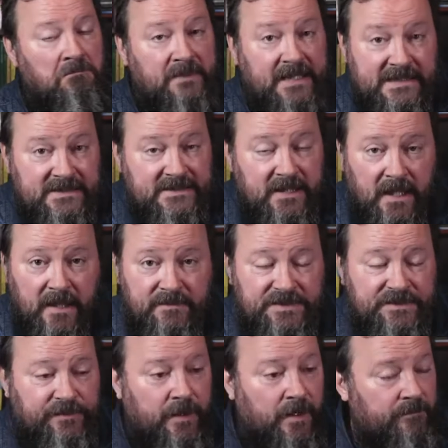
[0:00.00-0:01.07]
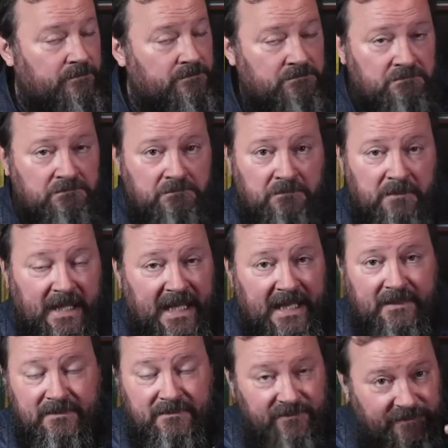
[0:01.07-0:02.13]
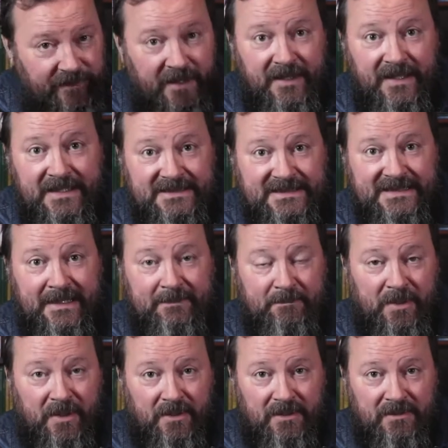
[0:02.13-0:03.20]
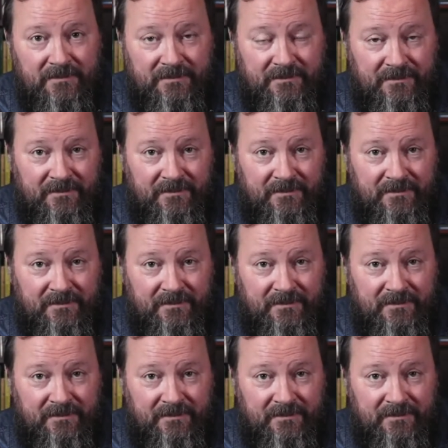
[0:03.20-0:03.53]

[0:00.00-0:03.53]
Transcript: This comes from very simple,